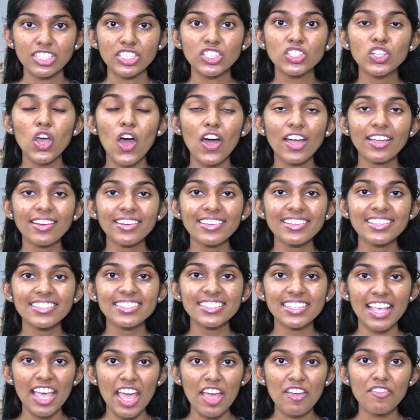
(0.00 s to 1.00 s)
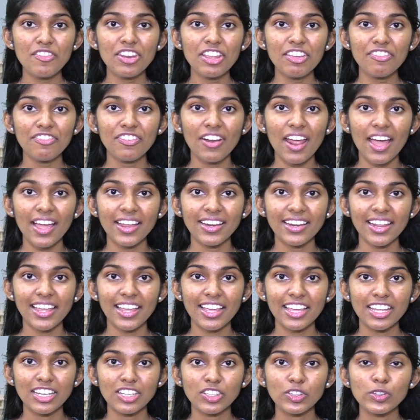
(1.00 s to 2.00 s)
Join us every
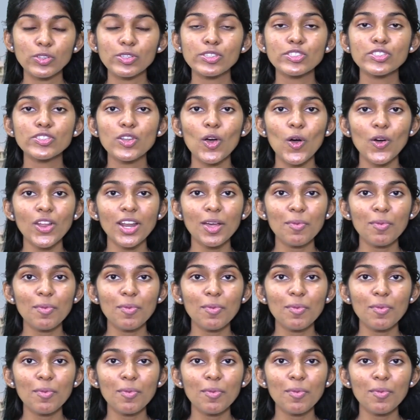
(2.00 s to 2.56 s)
Friday to store